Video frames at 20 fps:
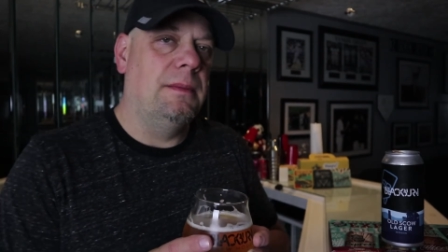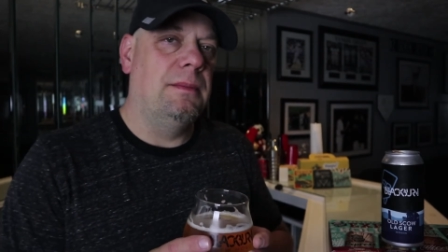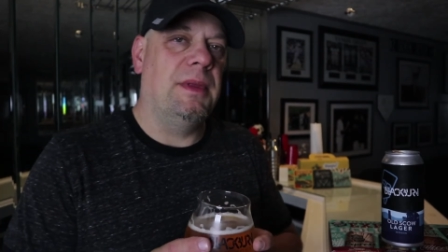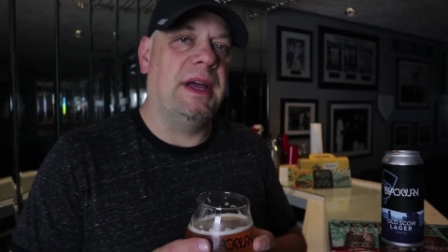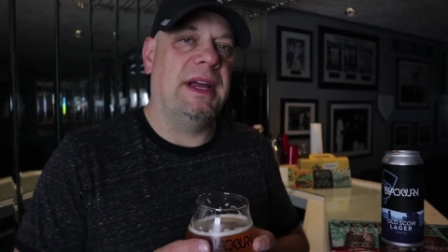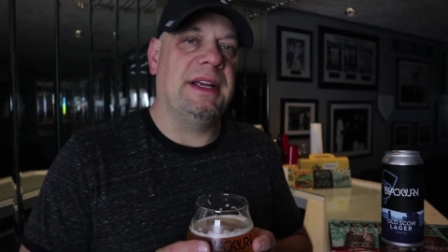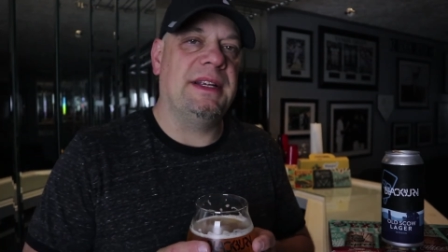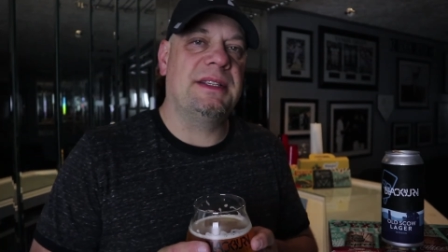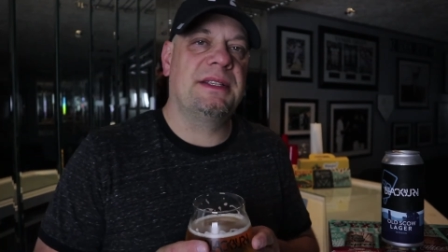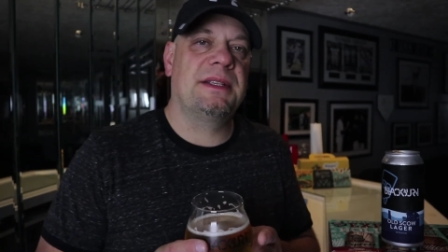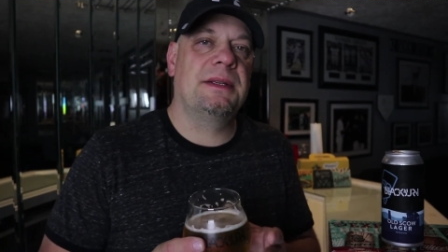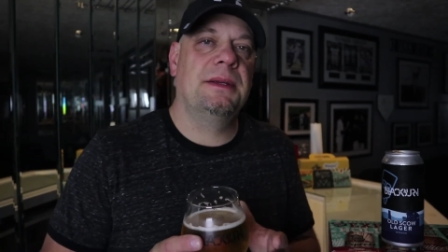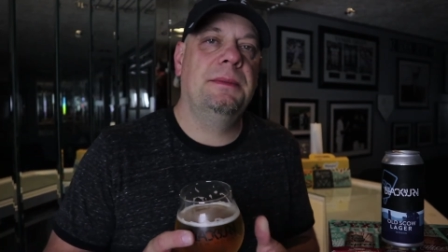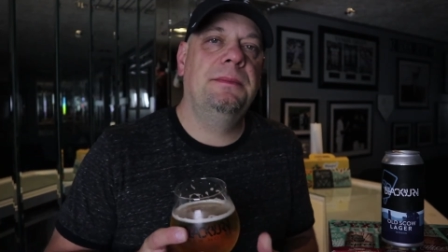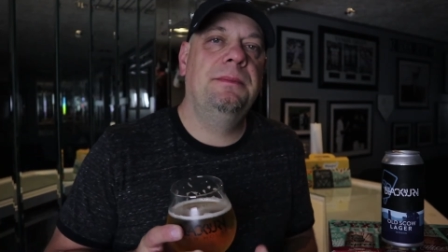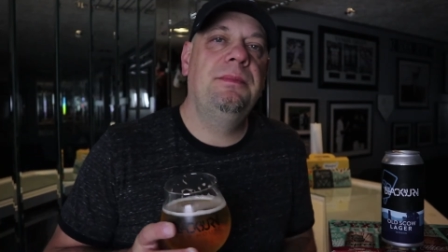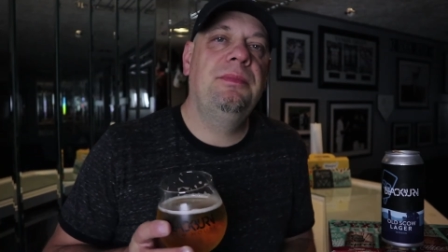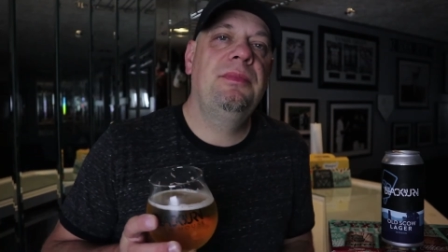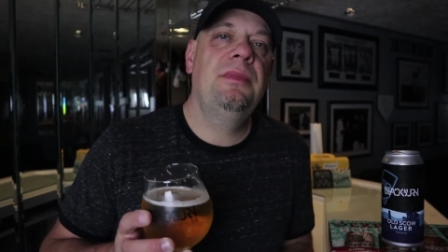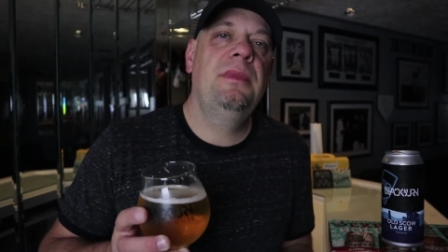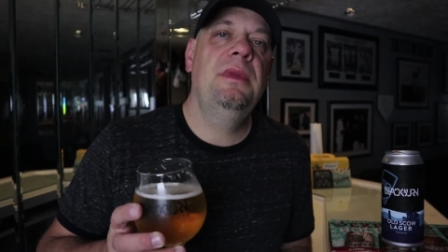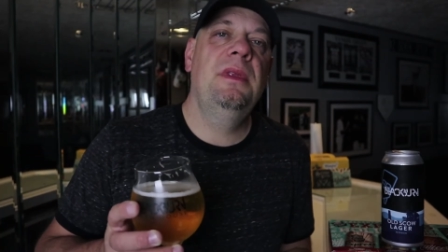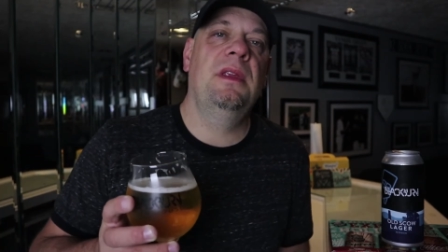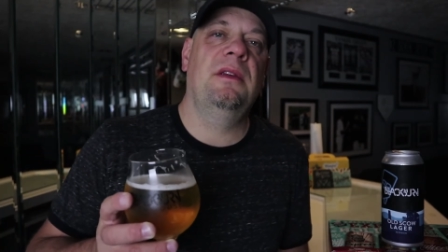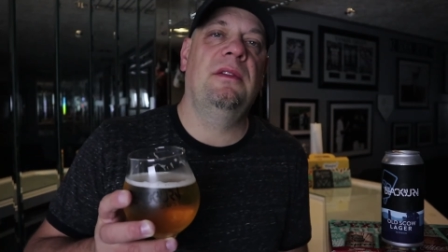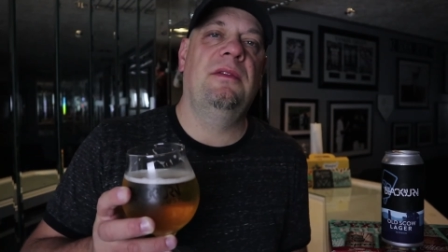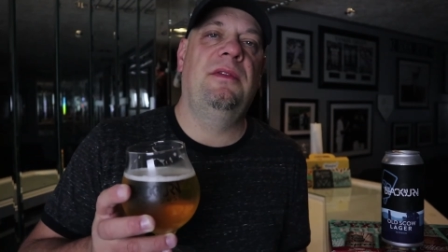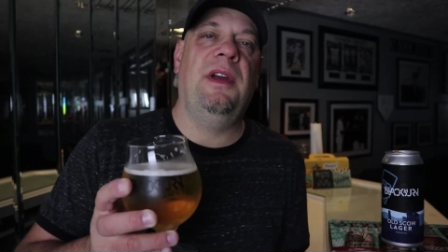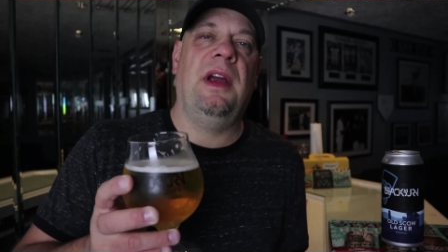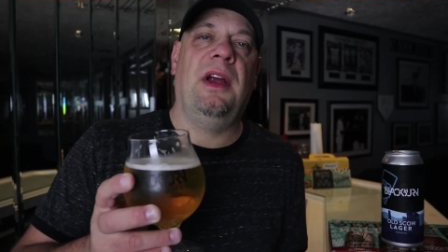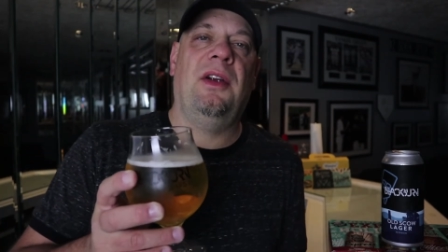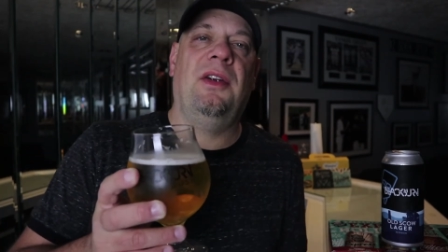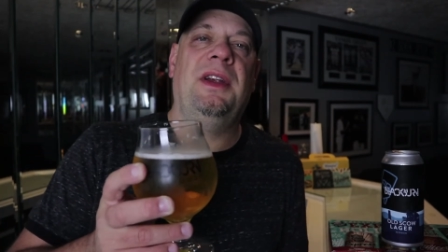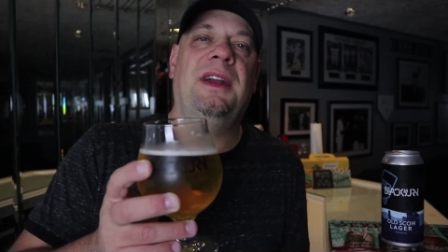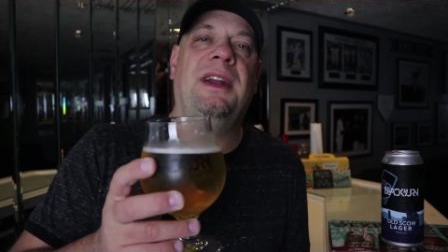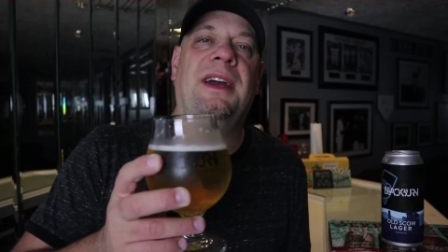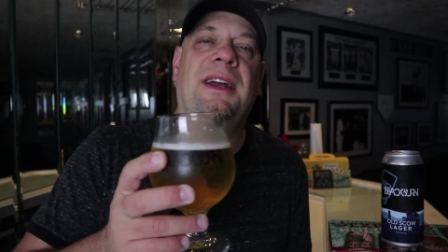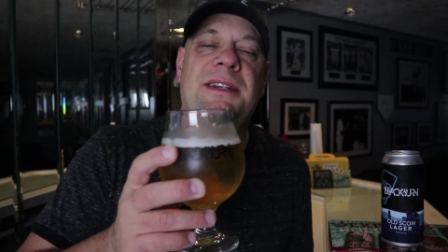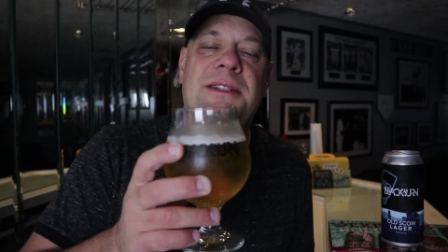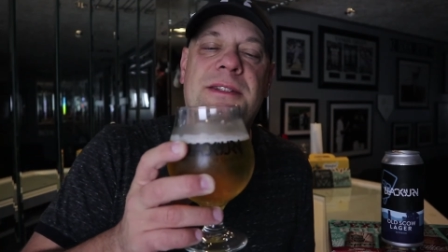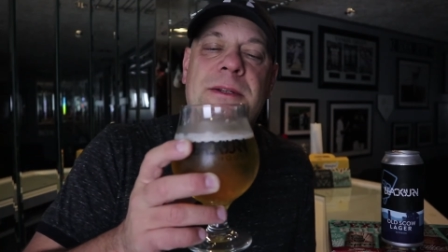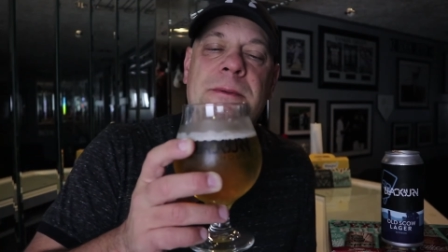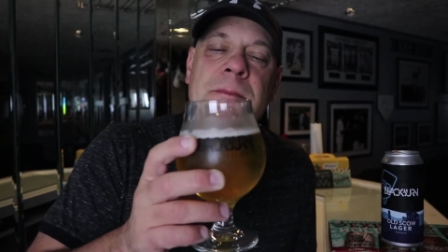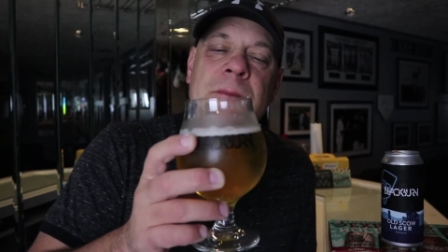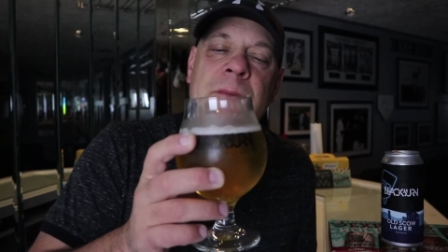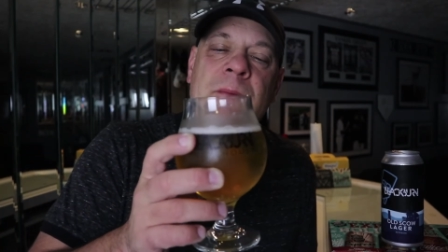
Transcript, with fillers: Nice. Very nice.